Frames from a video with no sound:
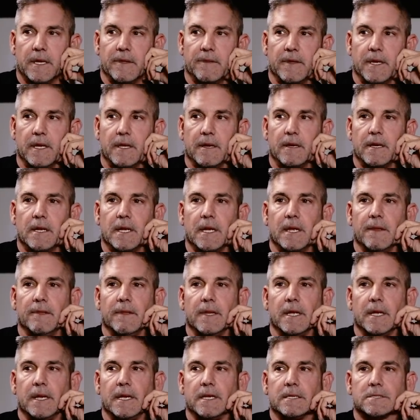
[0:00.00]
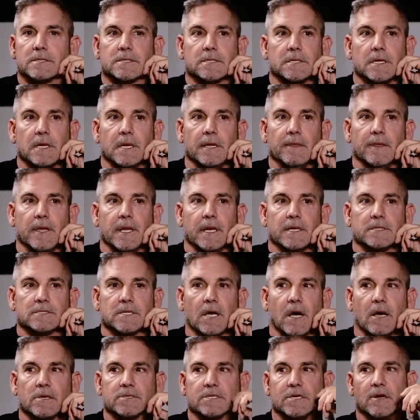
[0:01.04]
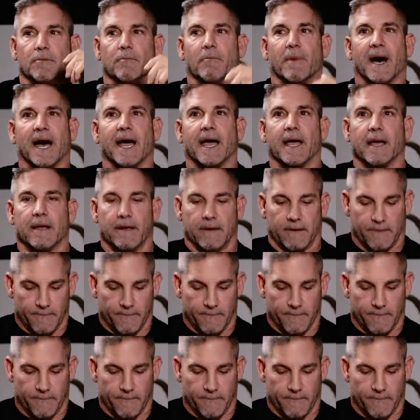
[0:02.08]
and then and then it's and then it's also my